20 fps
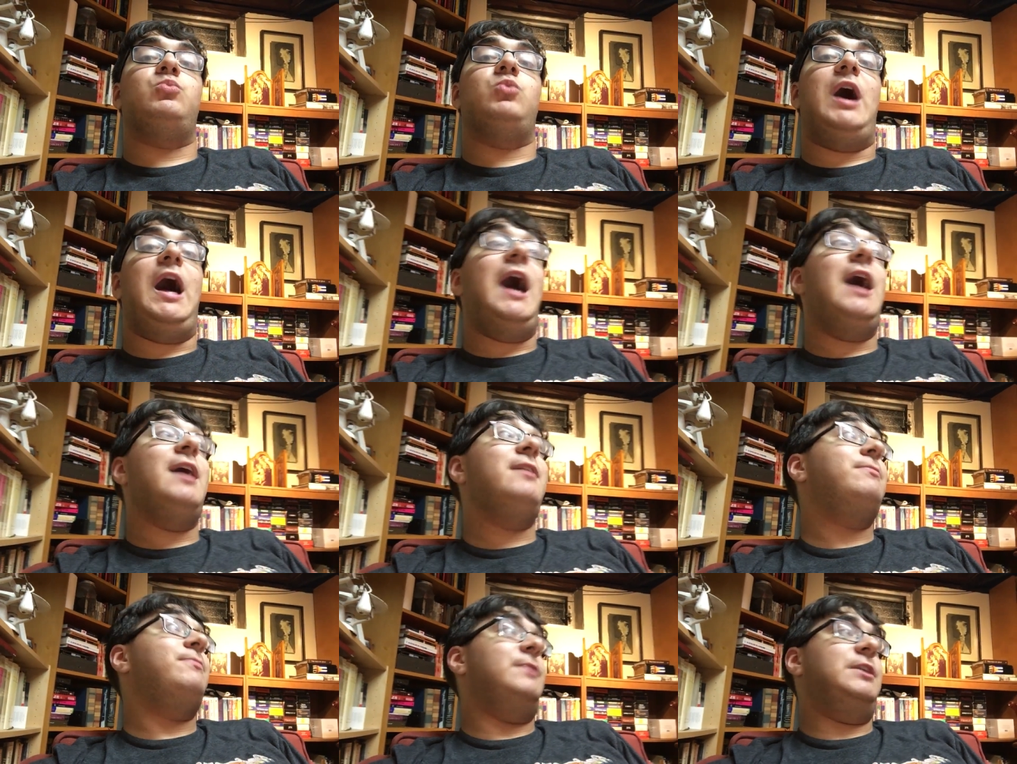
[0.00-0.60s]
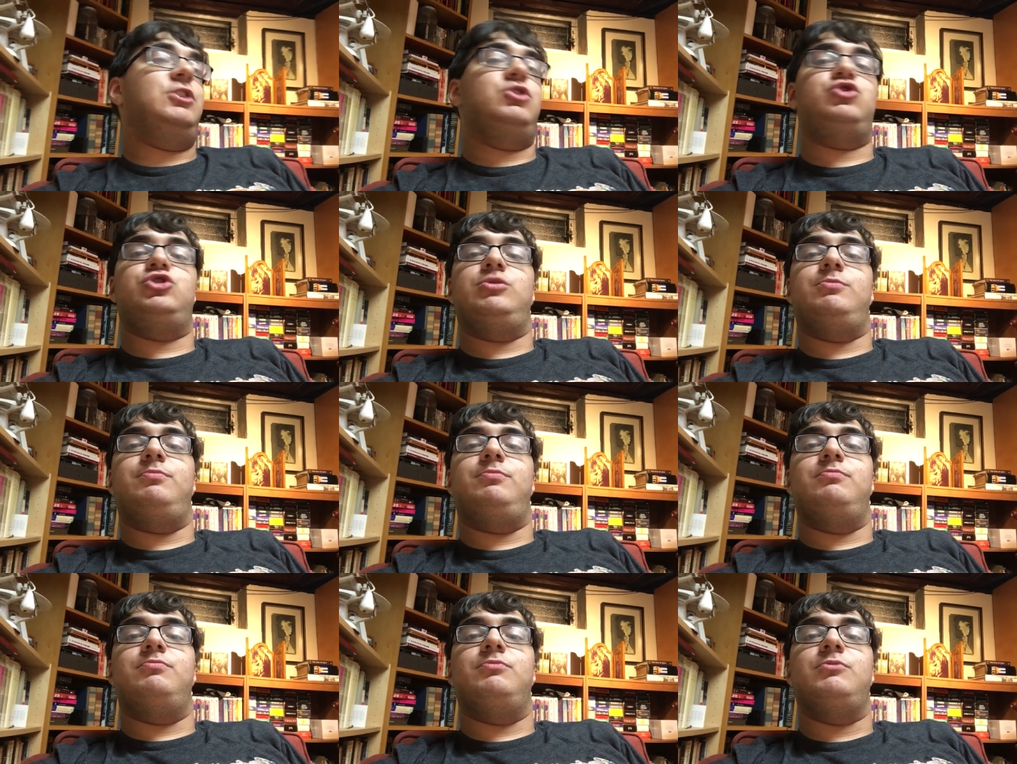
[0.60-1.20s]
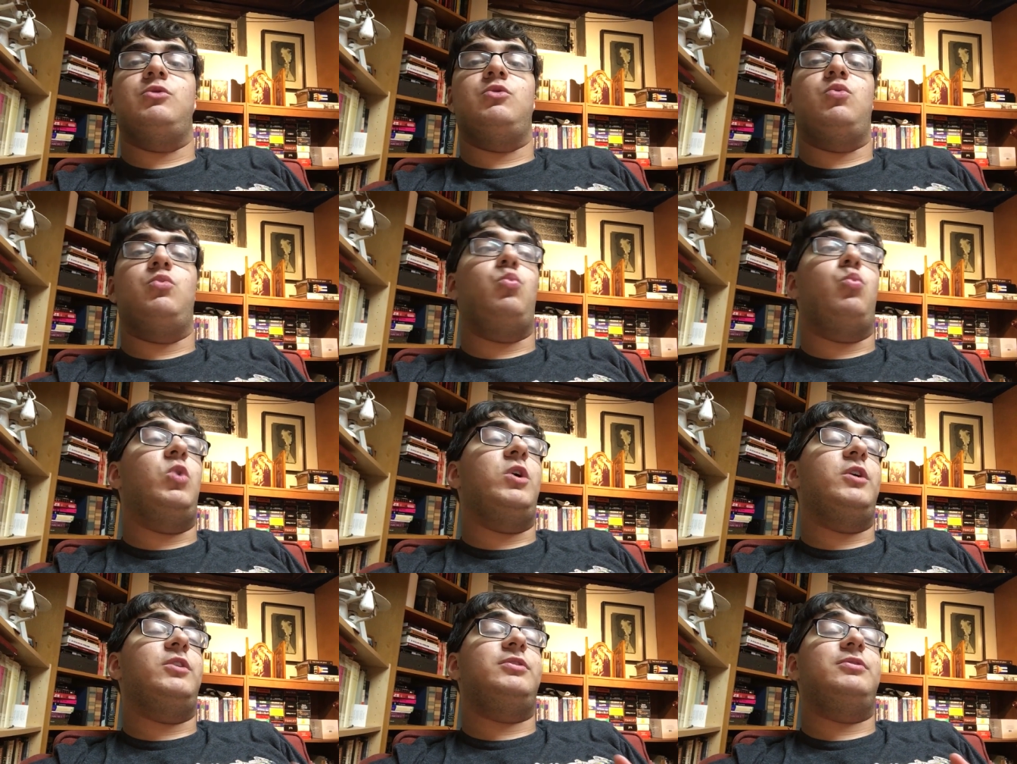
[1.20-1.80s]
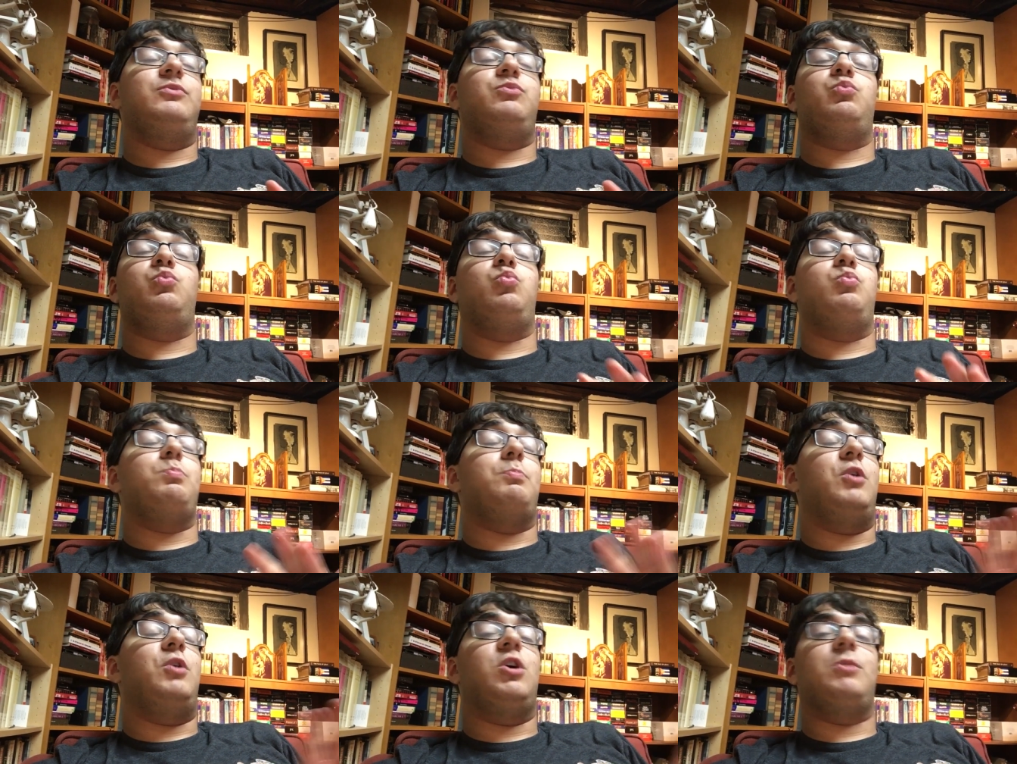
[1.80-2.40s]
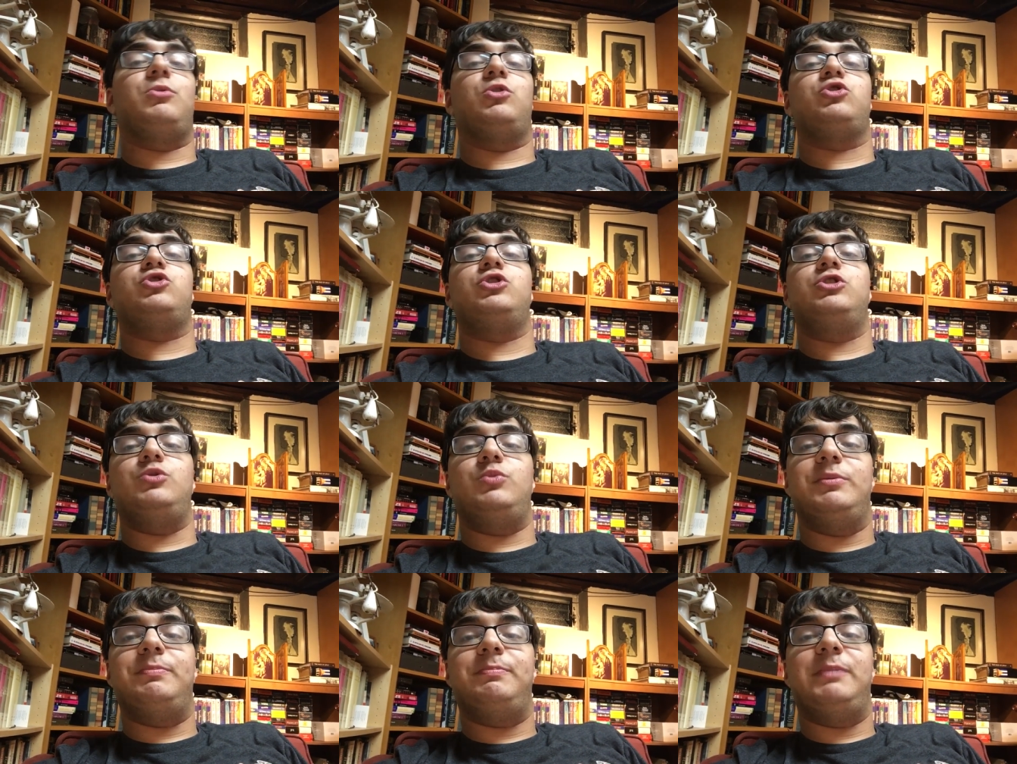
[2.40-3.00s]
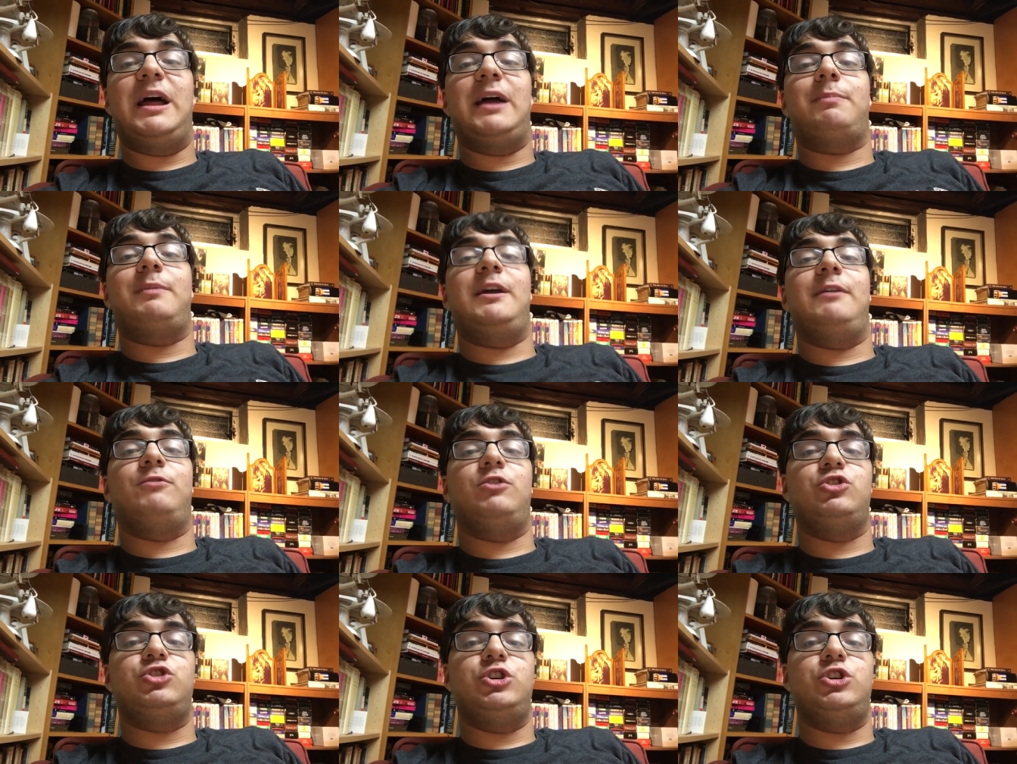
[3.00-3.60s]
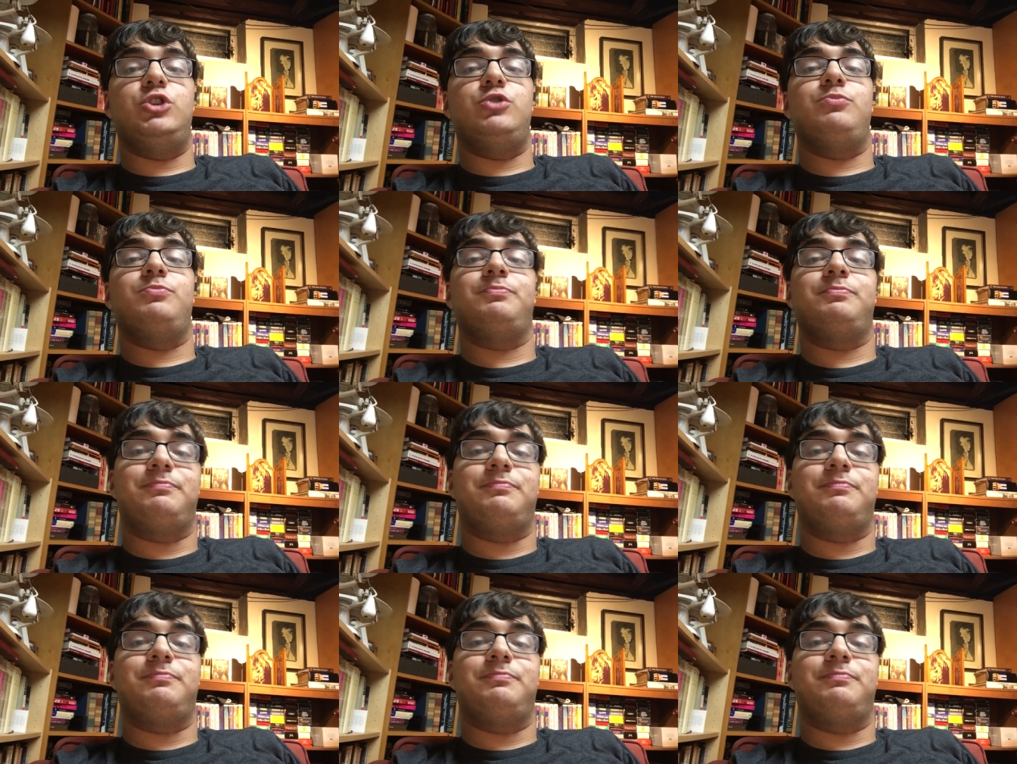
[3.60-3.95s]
what I think should what Marvel should do with Black Panther 2.